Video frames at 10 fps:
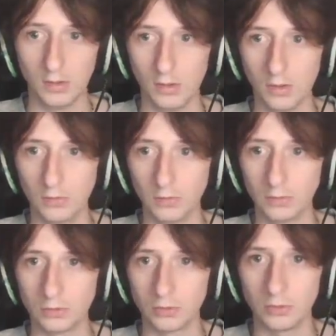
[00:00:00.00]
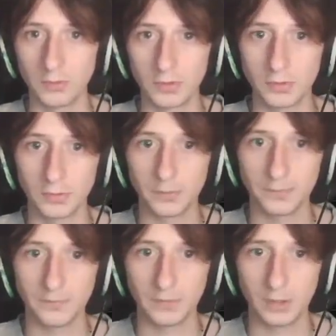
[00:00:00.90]
on your troops.
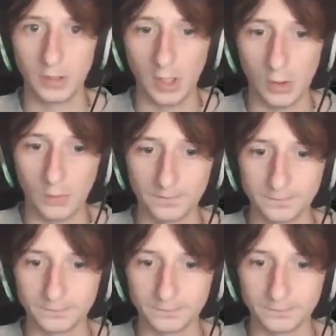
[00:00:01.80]
Go.